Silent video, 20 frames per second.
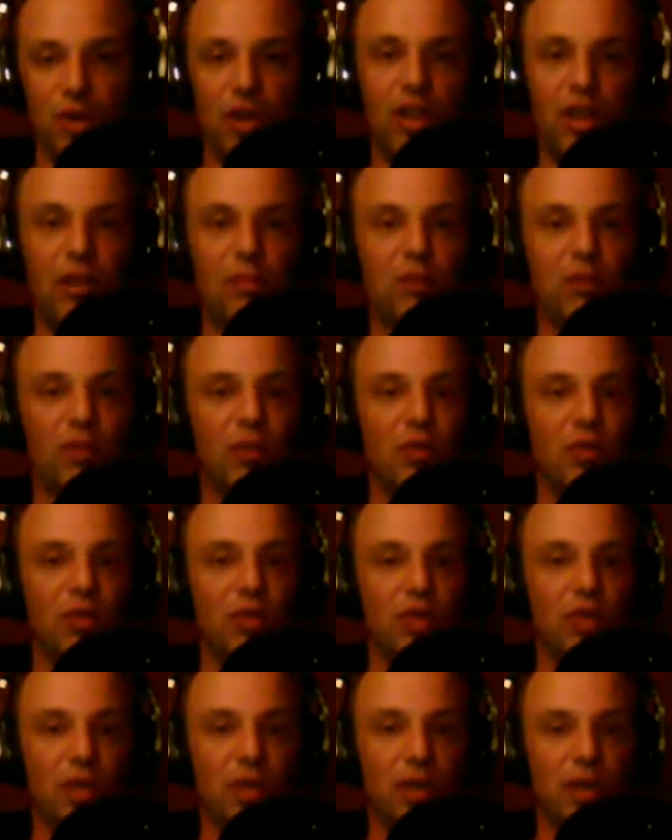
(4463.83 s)
the Klipsch
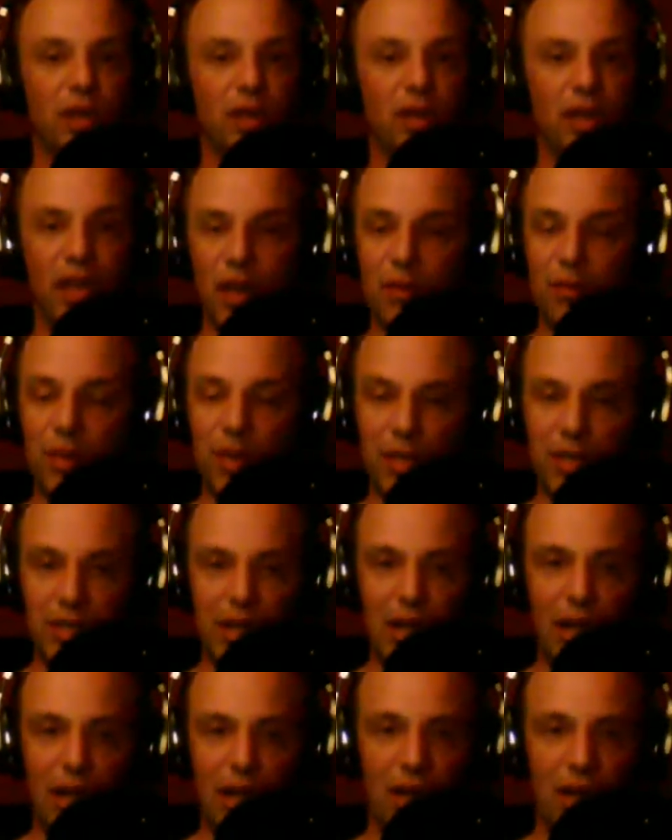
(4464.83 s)
versus the EMP
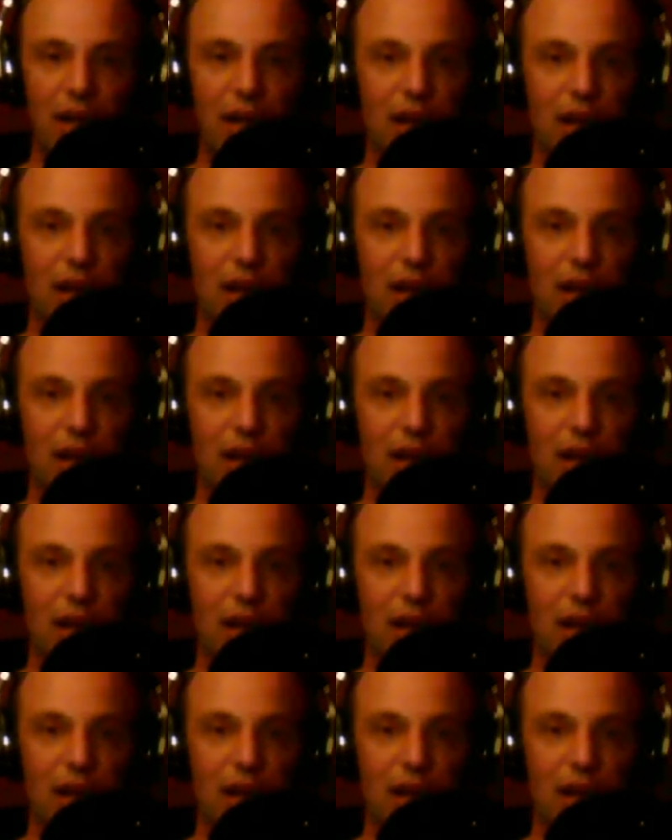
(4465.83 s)
Tech